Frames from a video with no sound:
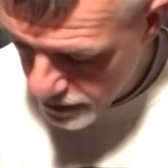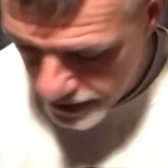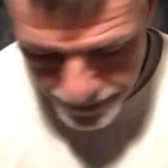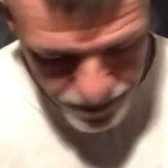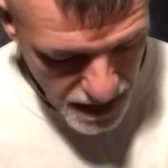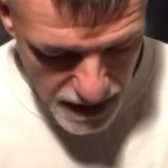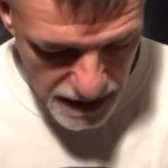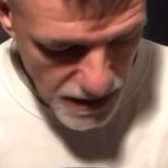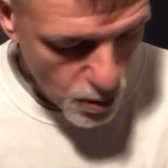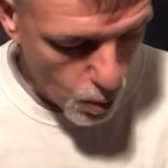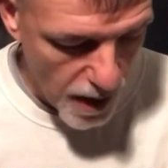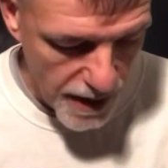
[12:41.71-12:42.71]
But
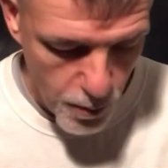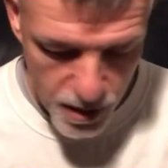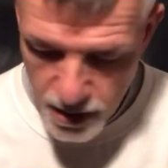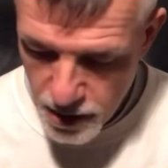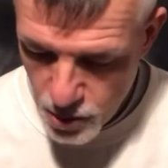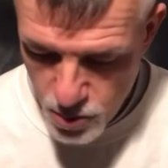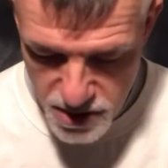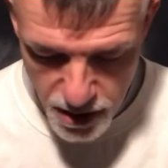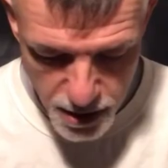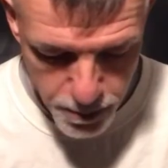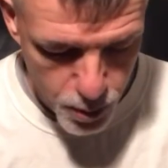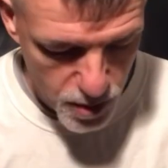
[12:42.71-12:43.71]
either way, what I'm going to do is I'm
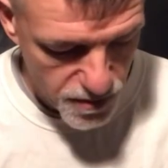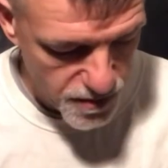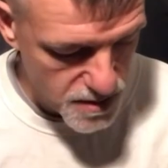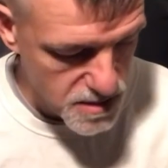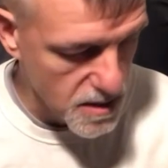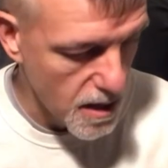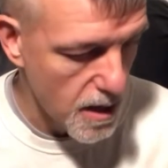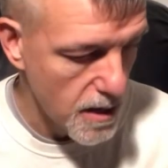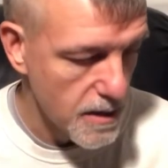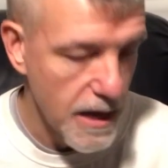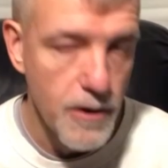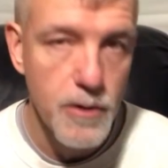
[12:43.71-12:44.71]
going to put this
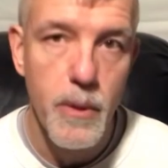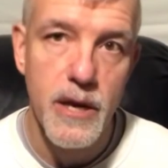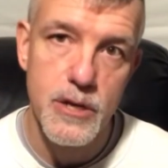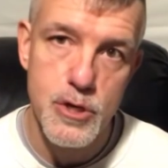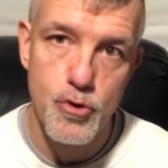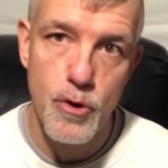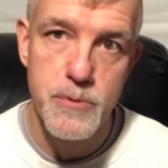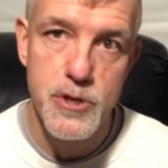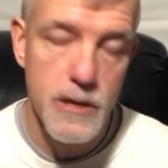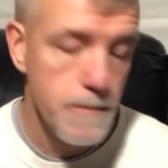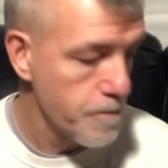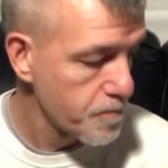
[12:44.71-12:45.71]
down in my
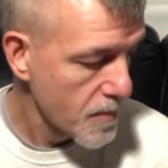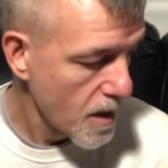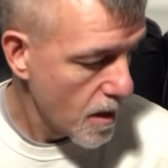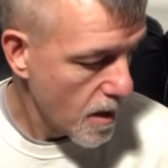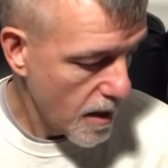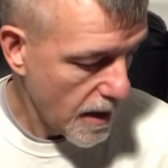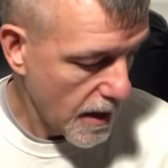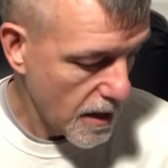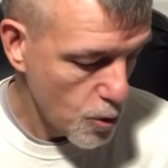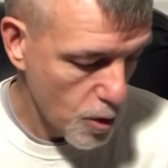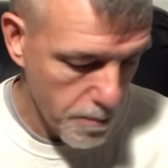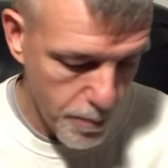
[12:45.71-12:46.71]
description,
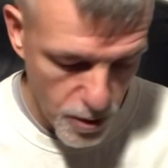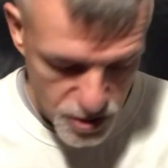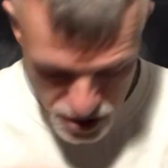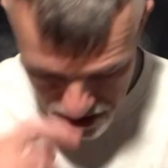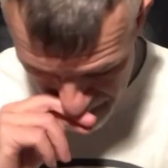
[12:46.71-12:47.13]
and you can purchase